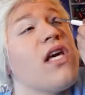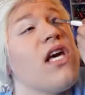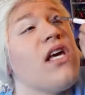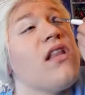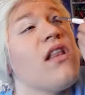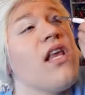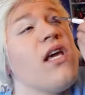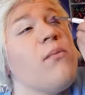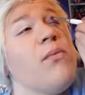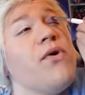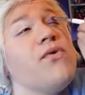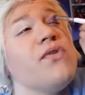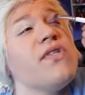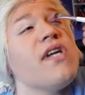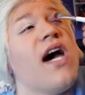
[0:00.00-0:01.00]
And like
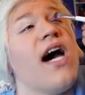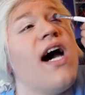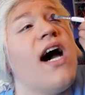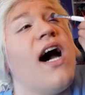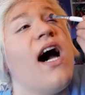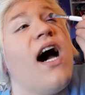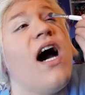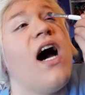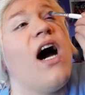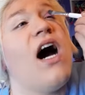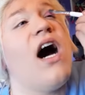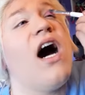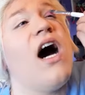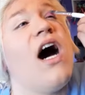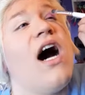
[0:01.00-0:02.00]
most
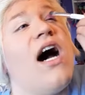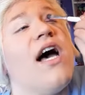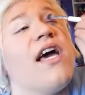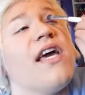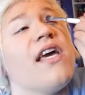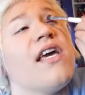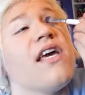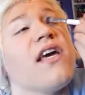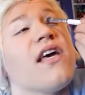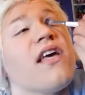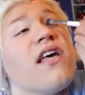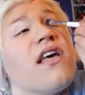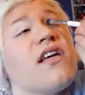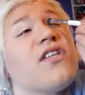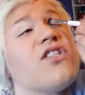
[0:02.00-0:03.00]

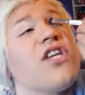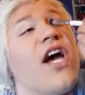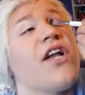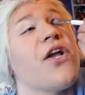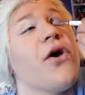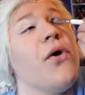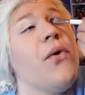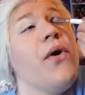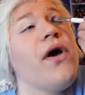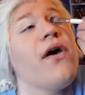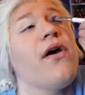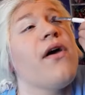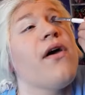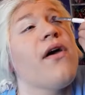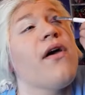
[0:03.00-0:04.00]
eyeshadow,
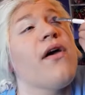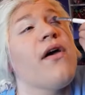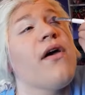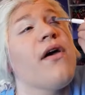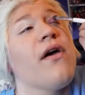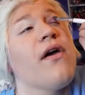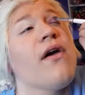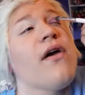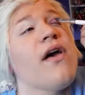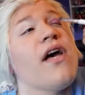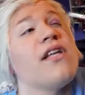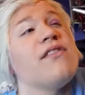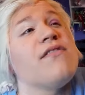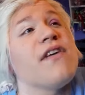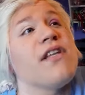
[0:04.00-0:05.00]

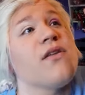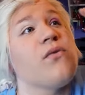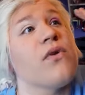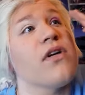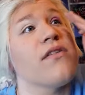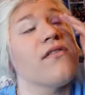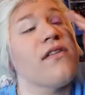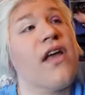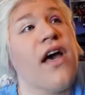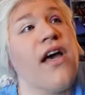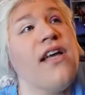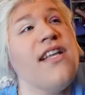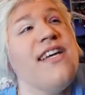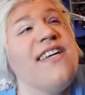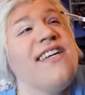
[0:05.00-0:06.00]
had to find the word for that.